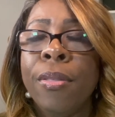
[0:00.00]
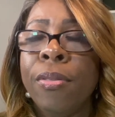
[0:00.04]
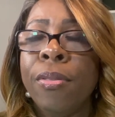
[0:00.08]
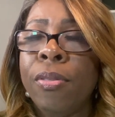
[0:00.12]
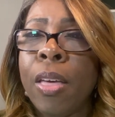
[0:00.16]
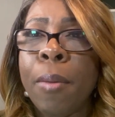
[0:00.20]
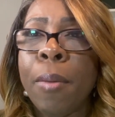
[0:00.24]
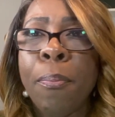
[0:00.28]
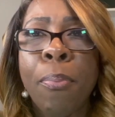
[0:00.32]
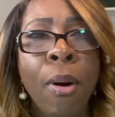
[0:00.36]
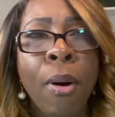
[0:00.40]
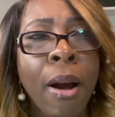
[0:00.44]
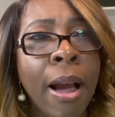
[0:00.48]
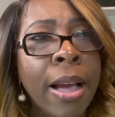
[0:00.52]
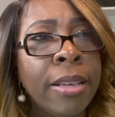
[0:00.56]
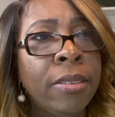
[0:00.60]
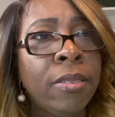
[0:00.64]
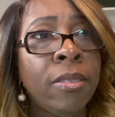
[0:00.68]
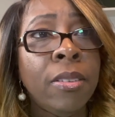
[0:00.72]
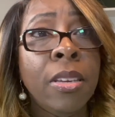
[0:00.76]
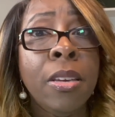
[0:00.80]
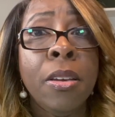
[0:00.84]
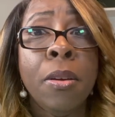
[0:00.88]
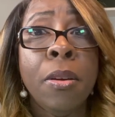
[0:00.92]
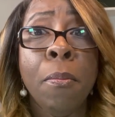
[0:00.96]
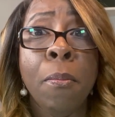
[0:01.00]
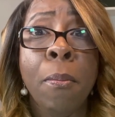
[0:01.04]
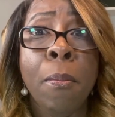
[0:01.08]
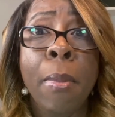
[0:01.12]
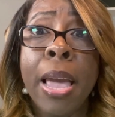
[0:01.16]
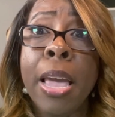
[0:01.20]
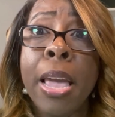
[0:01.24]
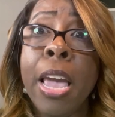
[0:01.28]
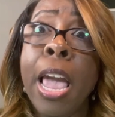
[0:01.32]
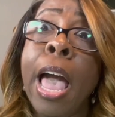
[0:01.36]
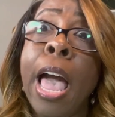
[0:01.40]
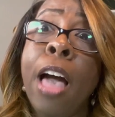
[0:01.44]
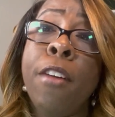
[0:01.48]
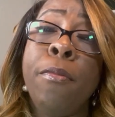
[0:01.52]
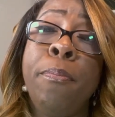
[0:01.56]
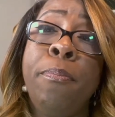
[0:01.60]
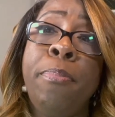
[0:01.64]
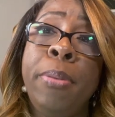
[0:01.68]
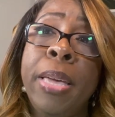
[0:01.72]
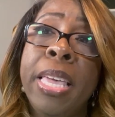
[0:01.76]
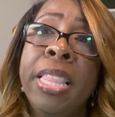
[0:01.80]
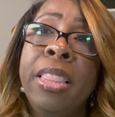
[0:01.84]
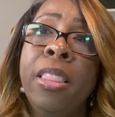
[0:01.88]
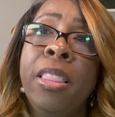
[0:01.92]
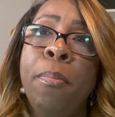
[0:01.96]
that pricing may have
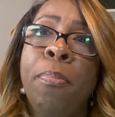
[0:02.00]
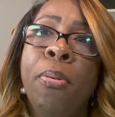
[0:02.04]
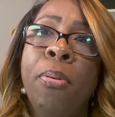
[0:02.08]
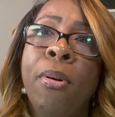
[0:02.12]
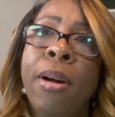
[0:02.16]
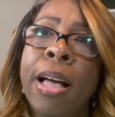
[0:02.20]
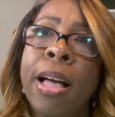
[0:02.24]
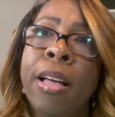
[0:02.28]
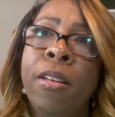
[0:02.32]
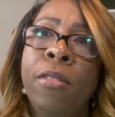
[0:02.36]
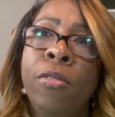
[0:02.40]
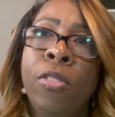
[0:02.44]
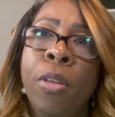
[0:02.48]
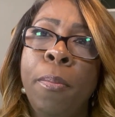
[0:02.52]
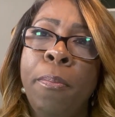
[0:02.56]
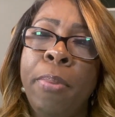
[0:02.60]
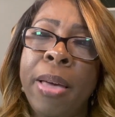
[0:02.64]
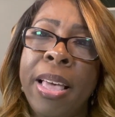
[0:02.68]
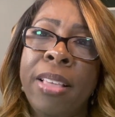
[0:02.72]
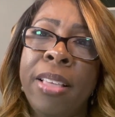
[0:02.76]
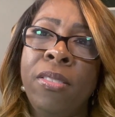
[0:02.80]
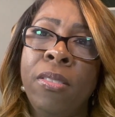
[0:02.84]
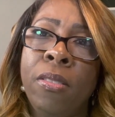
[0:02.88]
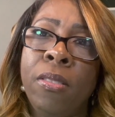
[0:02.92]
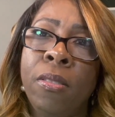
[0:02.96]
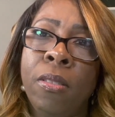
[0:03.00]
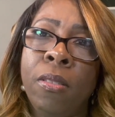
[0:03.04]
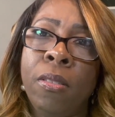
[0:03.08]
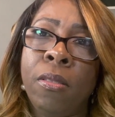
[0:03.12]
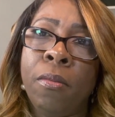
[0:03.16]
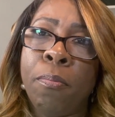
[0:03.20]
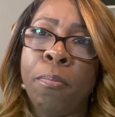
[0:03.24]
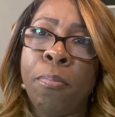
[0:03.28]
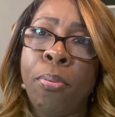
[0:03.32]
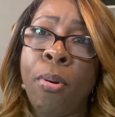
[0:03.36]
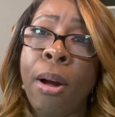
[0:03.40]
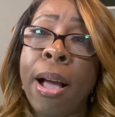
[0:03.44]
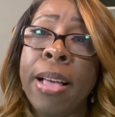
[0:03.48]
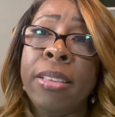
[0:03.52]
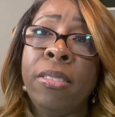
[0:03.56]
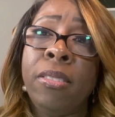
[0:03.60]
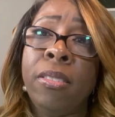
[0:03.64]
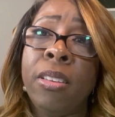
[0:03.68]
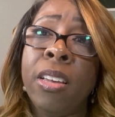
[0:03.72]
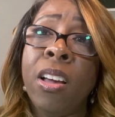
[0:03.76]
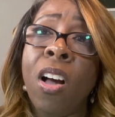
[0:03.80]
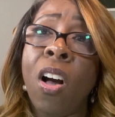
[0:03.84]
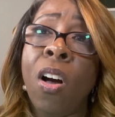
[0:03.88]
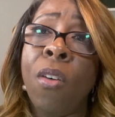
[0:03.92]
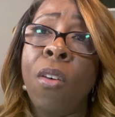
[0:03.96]
been the best
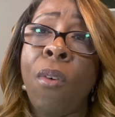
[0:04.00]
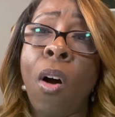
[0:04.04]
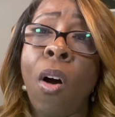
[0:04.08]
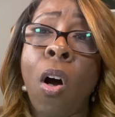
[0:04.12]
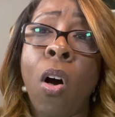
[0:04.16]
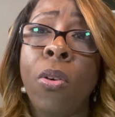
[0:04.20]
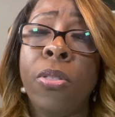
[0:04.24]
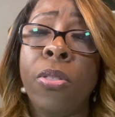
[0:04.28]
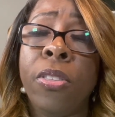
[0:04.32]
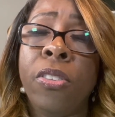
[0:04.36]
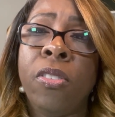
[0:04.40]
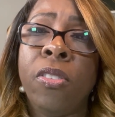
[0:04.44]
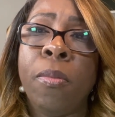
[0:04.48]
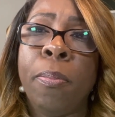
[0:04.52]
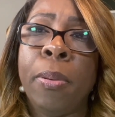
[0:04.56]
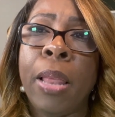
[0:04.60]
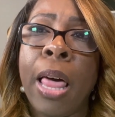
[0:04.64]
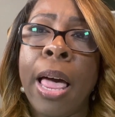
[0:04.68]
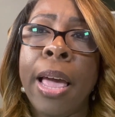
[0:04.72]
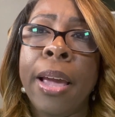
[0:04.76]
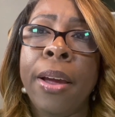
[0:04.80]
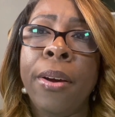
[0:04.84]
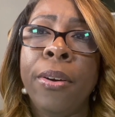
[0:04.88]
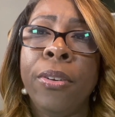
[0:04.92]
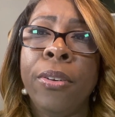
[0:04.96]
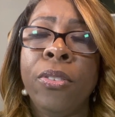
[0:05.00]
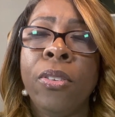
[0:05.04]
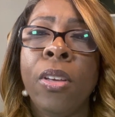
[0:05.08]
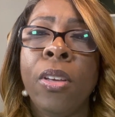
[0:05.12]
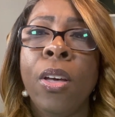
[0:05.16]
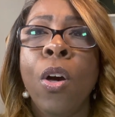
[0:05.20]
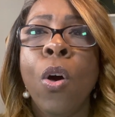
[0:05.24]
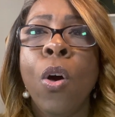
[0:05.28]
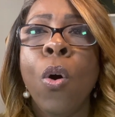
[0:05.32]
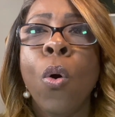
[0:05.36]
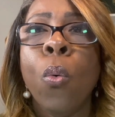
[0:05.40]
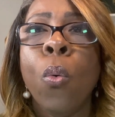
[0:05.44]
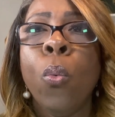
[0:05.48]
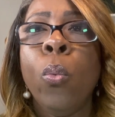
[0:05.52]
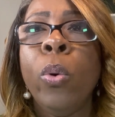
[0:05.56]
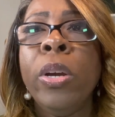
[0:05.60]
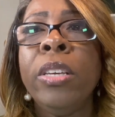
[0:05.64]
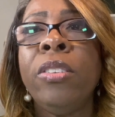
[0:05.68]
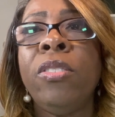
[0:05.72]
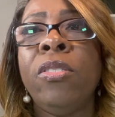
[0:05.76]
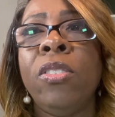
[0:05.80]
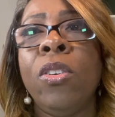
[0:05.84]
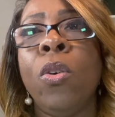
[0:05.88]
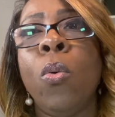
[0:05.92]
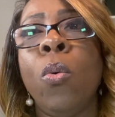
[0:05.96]
pricing of all the suppliers,
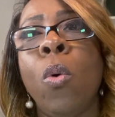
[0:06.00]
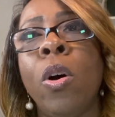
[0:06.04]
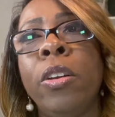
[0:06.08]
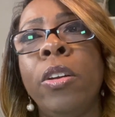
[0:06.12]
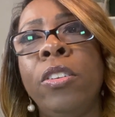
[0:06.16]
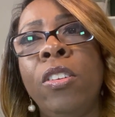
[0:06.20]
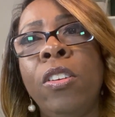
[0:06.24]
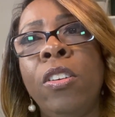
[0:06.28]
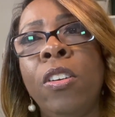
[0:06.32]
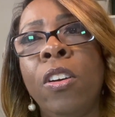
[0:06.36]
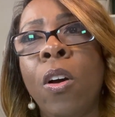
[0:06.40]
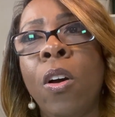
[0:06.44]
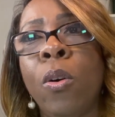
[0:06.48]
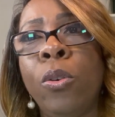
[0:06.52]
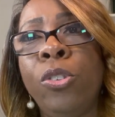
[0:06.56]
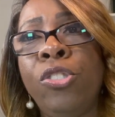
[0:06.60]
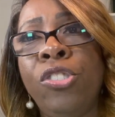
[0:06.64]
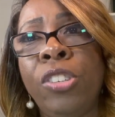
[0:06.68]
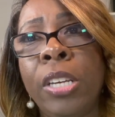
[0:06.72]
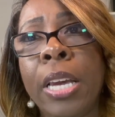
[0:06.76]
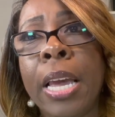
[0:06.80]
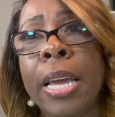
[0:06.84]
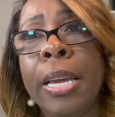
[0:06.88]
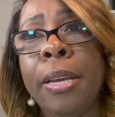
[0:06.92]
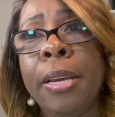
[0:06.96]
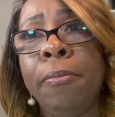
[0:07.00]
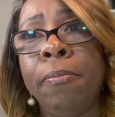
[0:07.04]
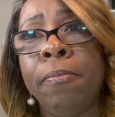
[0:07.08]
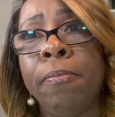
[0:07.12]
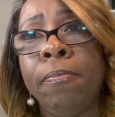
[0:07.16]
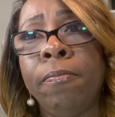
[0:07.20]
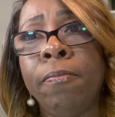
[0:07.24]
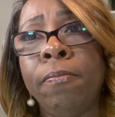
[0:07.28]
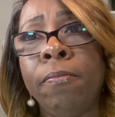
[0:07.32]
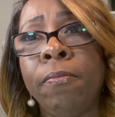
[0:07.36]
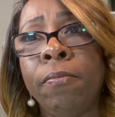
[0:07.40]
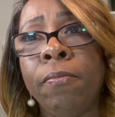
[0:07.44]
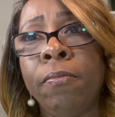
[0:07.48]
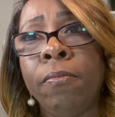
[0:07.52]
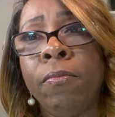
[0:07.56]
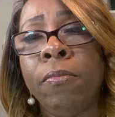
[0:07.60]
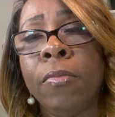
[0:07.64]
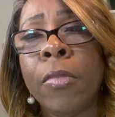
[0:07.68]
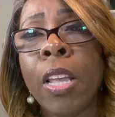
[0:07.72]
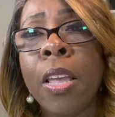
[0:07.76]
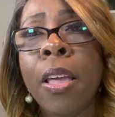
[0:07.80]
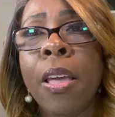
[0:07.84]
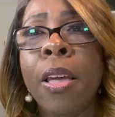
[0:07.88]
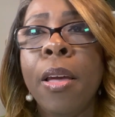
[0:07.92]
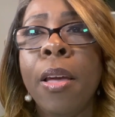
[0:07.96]
we still want to negotiate.
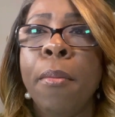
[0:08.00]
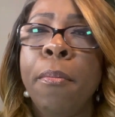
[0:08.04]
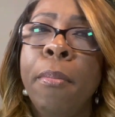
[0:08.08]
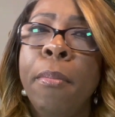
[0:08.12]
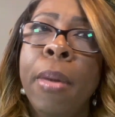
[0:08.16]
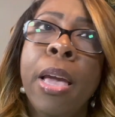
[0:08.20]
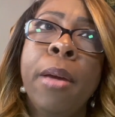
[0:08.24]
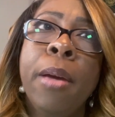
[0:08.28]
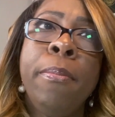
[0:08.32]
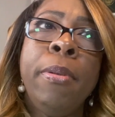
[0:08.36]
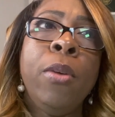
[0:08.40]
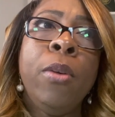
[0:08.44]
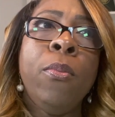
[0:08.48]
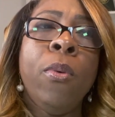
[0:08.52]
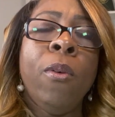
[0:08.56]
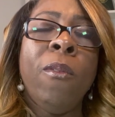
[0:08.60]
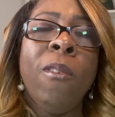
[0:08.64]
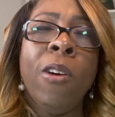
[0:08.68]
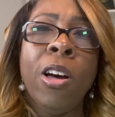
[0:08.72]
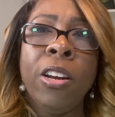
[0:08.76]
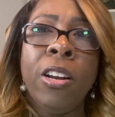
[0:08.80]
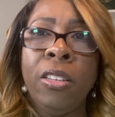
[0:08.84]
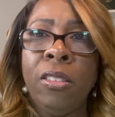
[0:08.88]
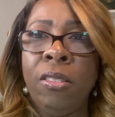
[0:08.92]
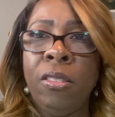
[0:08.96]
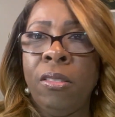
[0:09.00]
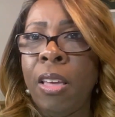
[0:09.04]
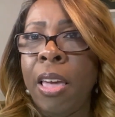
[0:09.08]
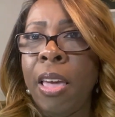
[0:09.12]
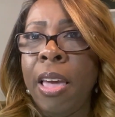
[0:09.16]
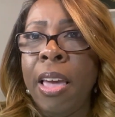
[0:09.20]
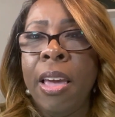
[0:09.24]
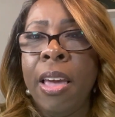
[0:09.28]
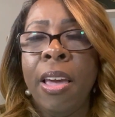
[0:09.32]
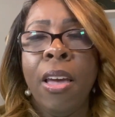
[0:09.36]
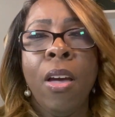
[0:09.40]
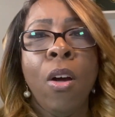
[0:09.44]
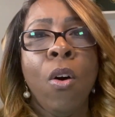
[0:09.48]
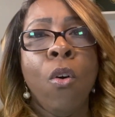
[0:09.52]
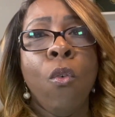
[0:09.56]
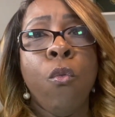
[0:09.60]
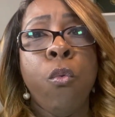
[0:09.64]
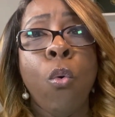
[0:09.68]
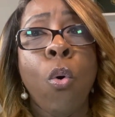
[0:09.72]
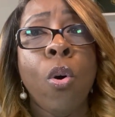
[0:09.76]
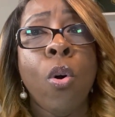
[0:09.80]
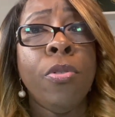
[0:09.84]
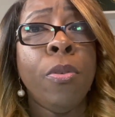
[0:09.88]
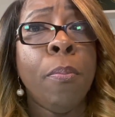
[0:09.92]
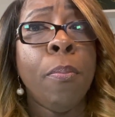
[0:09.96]
Maybe we want to say,
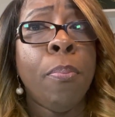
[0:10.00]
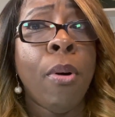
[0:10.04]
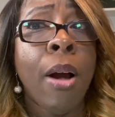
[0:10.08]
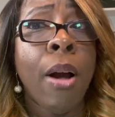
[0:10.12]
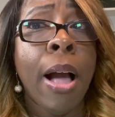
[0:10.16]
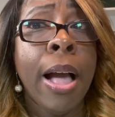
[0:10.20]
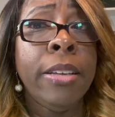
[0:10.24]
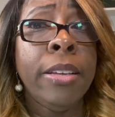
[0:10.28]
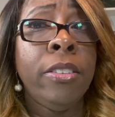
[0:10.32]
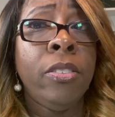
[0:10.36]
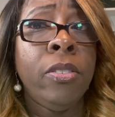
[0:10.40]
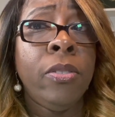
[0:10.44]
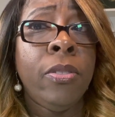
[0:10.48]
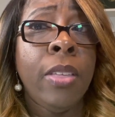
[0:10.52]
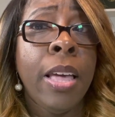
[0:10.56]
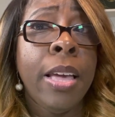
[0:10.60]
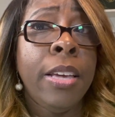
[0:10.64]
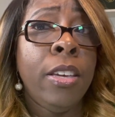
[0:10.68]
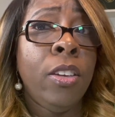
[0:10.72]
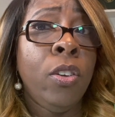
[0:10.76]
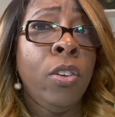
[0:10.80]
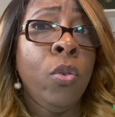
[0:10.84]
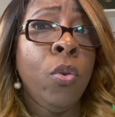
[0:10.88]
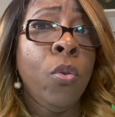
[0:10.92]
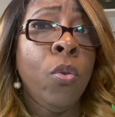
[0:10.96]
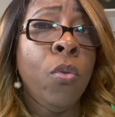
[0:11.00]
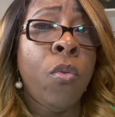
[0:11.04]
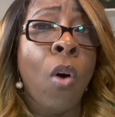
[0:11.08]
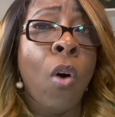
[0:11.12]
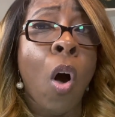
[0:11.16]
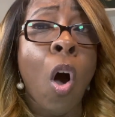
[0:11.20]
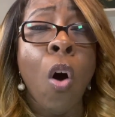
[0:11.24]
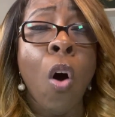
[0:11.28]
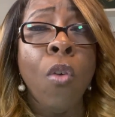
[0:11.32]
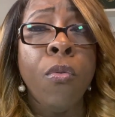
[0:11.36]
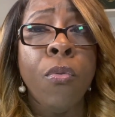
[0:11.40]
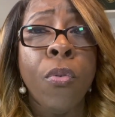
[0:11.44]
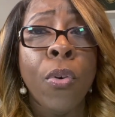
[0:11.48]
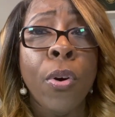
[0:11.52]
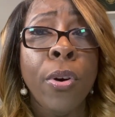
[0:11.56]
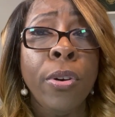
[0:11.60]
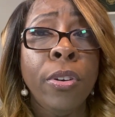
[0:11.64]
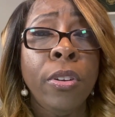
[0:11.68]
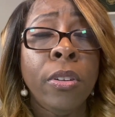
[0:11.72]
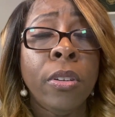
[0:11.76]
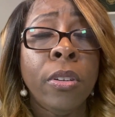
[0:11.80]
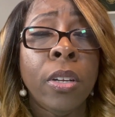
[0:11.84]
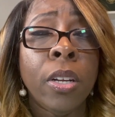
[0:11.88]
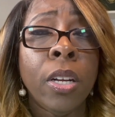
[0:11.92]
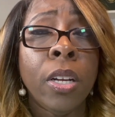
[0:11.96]
for the price that you've
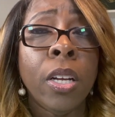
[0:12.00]
offered,